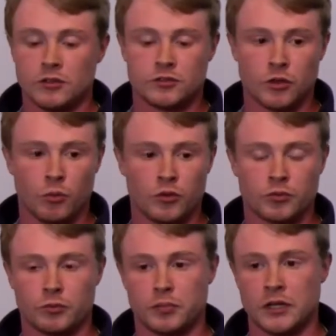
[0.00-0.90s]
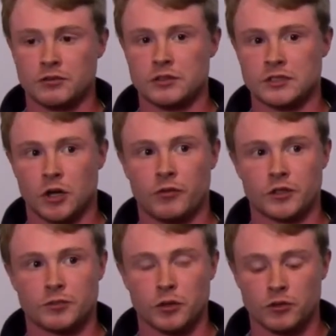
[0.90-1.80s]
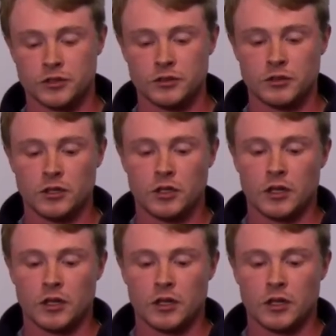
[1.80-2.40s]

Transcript: so which would potentially set off an explosion.